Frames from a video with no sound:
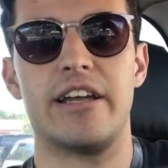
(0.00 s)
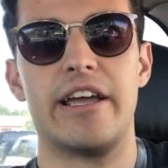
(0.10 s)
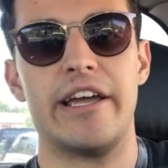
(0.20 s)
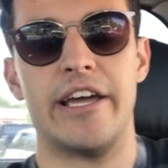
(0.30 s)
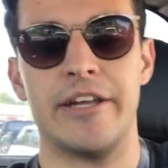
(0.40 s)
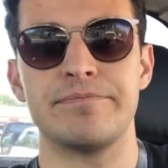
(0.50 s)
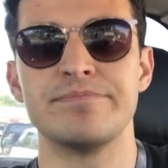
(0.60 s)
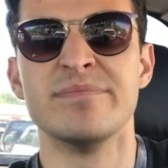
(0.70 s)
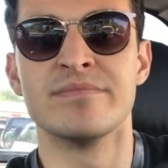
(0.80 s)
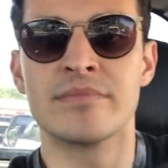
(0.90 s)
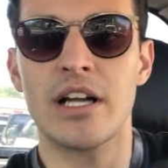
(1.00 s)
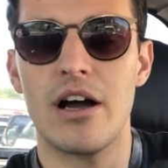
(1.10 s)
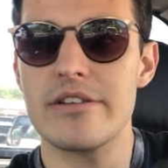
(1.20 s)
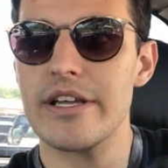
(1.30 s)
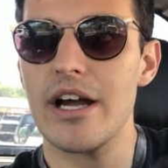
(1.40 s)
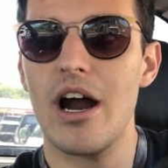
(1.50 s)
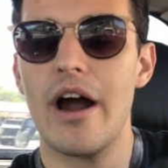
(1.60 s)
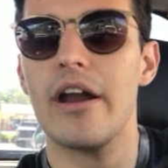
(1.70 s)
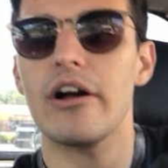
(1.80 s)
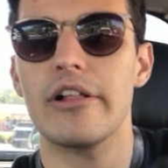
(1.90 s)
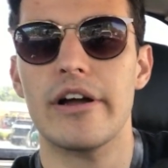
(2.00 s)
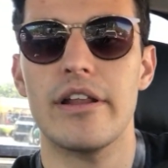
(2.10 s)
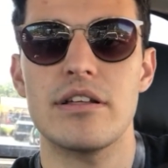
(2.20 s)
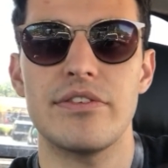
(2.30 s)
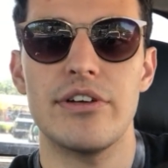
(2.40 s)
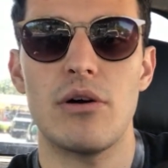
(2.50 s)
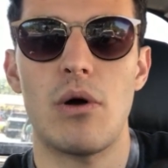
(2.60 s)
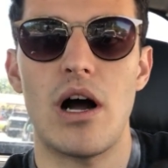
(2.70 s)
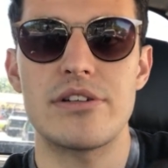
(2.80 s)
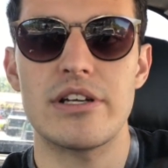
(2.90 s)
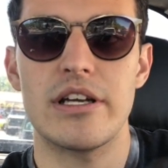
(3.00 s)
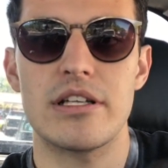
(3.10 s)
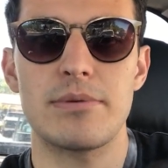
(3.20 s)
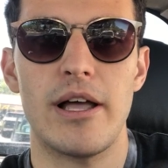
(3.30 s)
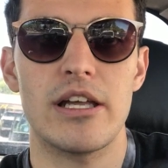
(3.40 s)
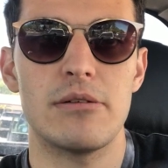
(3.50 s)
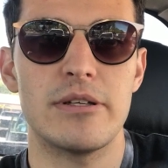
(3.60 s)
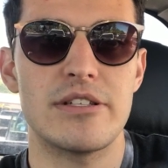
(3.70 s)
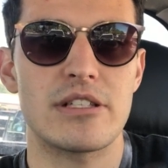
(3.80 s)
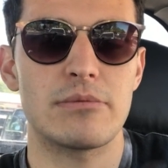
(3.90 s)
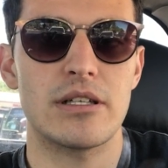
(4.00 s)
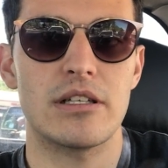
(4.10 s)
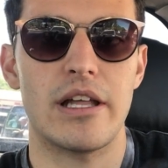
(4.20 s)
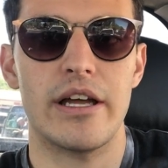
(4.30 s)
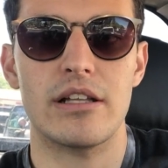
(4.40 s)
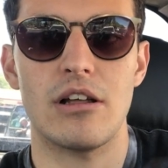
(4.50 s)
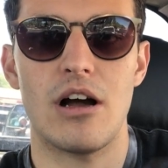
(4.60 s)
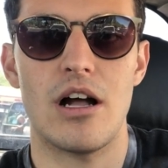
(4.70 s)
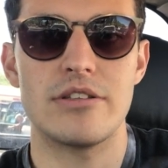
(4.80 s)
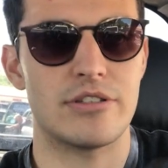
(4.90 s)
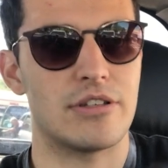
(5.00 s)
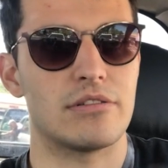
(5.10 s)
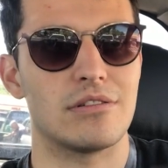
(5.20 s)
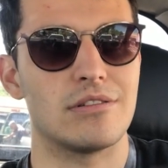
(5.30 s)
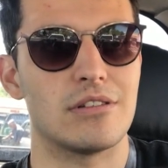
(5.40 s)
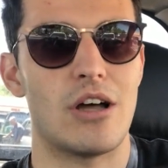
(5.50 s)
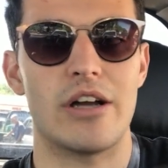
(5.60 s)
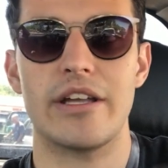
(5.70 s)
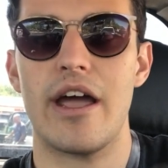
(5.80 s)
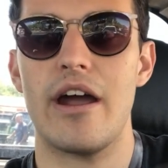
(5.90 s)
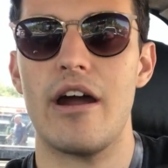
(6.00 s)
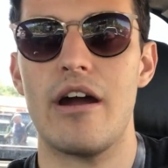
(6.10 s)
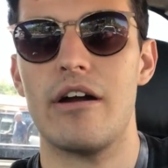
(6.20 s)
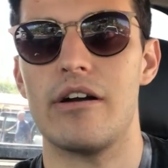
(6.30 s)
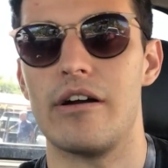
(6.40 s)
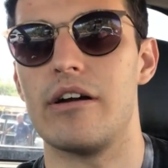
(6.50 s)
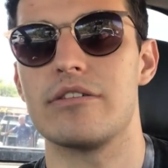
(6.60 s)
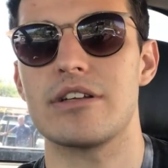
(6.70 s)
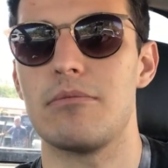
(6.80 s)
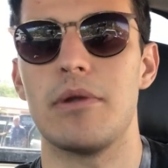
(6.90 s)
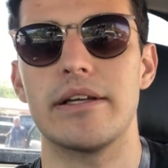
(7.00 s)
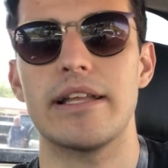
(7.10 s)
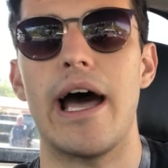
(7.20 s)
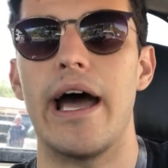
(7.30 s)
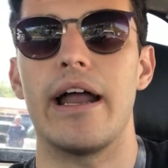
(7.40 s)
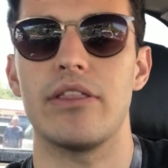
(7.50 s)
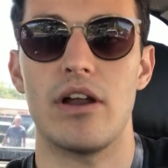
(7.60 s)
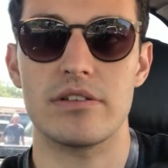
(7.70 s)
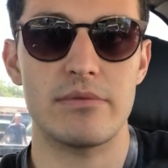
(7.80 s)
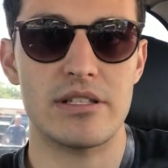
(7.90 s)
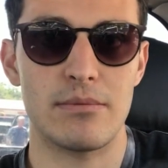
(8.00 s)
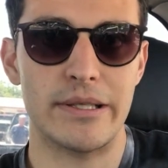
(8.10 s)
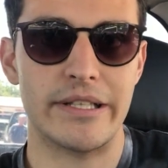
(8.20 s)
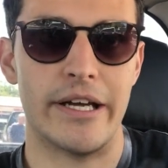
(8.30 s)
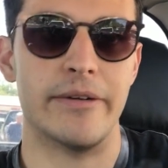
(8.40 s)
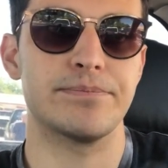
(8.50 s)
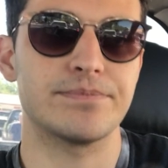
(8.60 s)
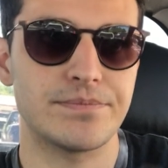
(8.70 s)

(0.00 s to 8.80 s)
and I was like, all right, I'll click on this video and watch it. It's probably gonna be something like lawns or lawn care or something like that. I thought it was gonna be something like that,